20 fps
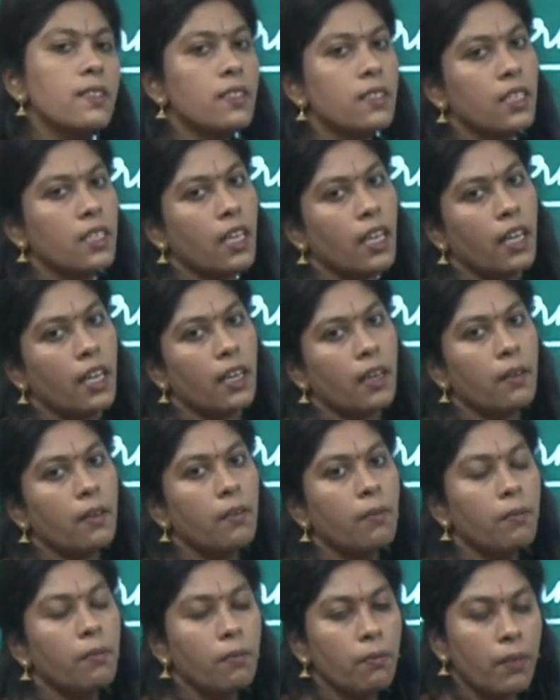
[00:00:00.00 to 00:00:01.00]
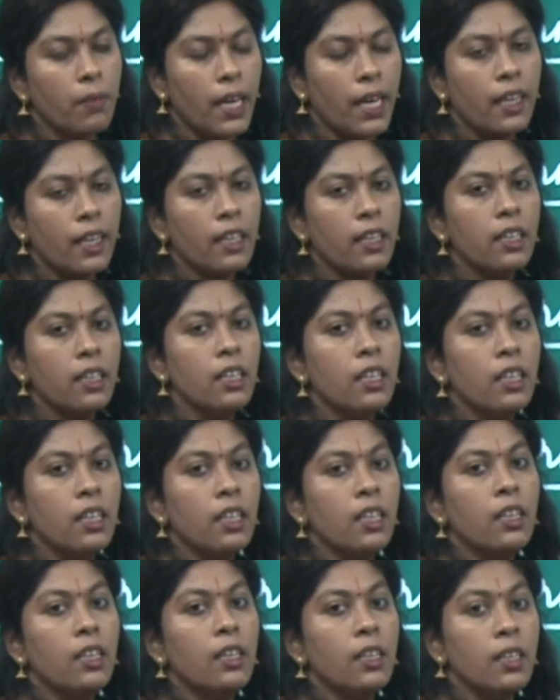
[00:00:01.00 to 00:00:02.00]
stay where
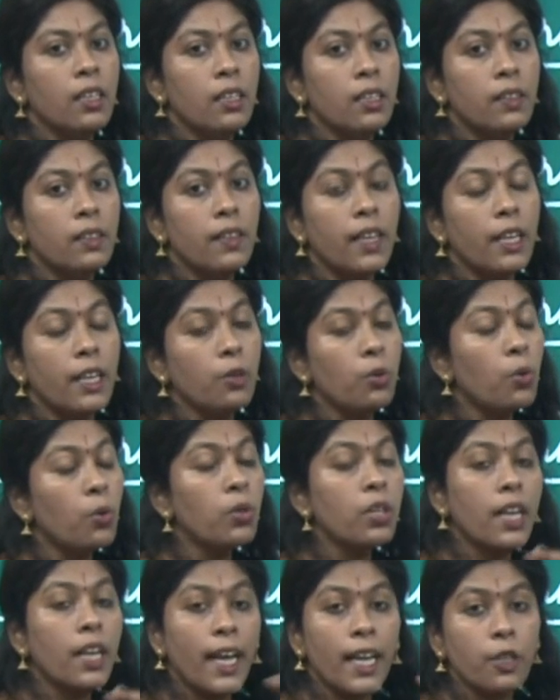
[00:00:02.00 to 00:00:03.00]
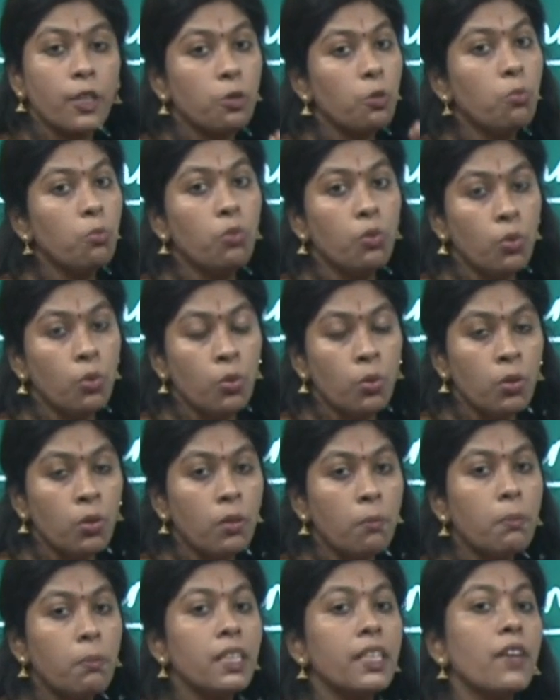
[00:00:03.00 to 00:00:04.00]
they don't like to
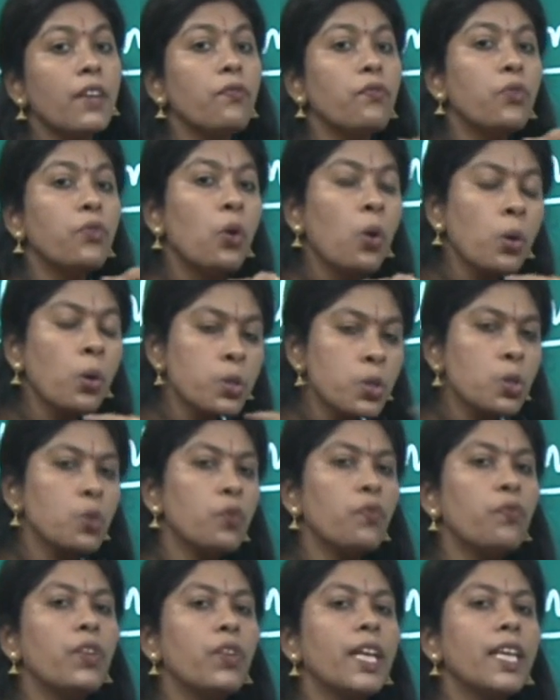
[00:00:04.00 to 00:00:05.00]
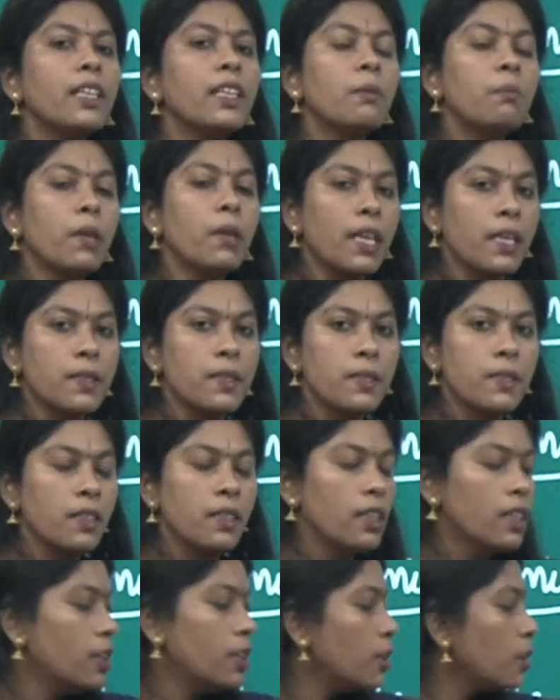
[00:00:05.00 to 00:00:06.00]
move, but they are forced to flee the place
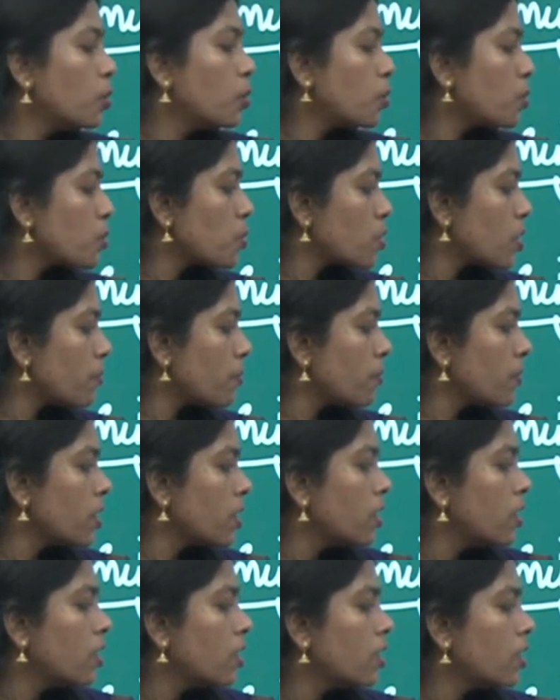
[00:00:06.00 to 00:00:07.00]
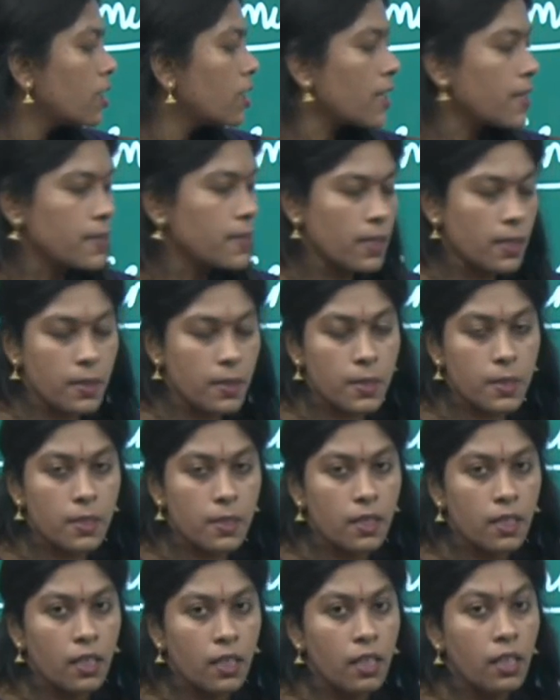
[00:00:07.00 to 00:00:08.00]
due to some reasons.
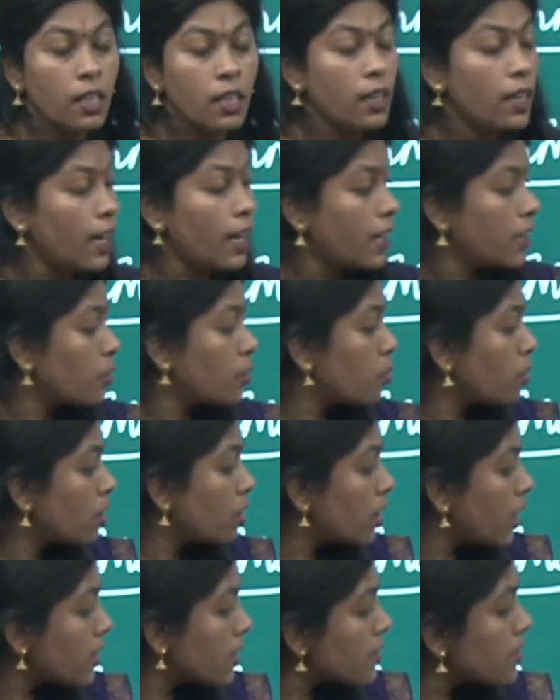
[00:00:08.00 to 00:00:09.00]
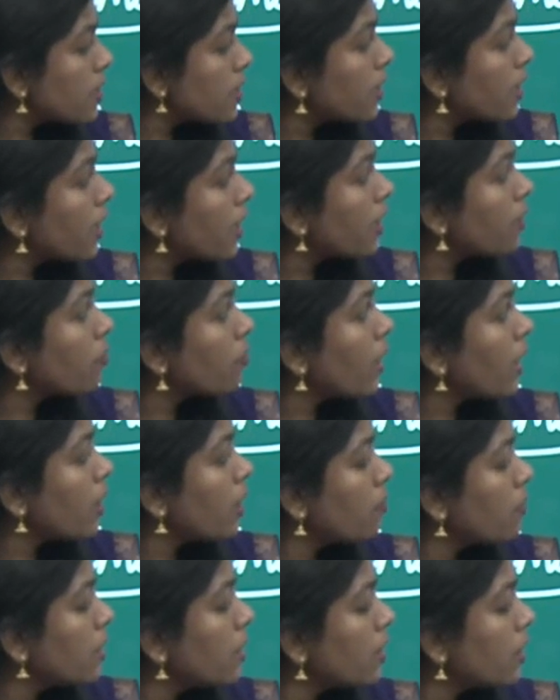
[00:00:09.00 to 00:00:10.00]
And you consider
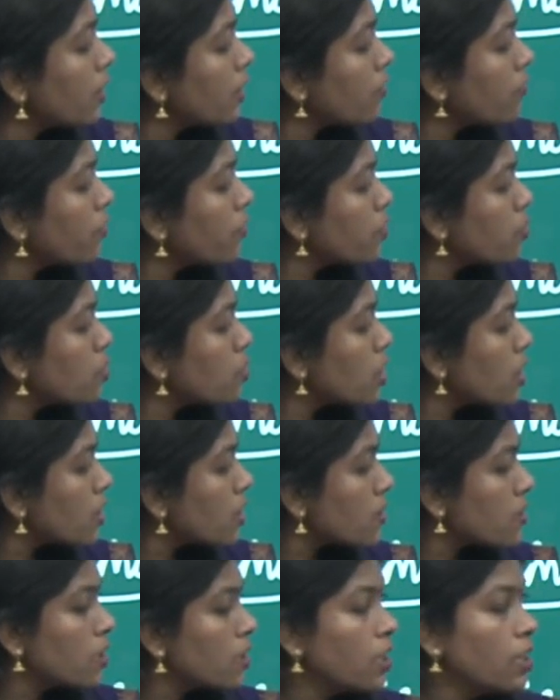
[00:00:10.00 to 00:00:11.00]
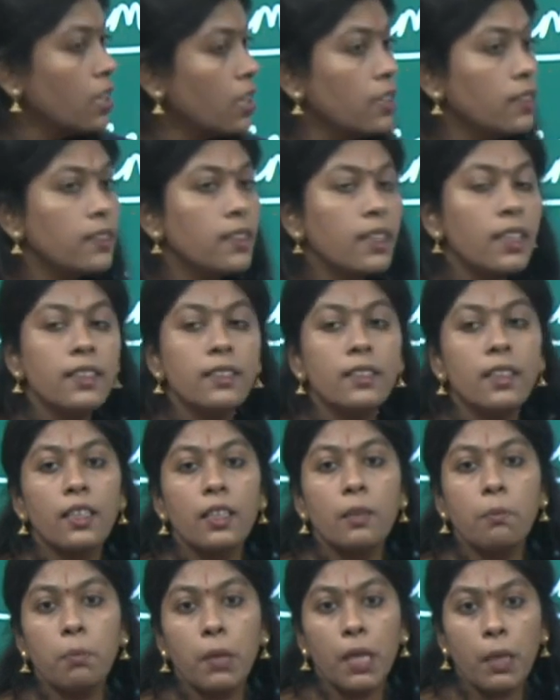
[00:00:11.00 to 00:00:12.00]
environmental refugees, these are
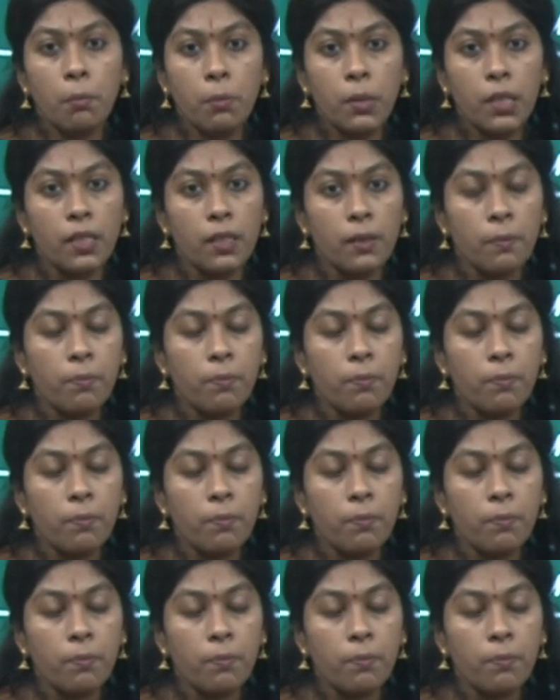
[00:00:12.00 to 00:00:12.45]
the people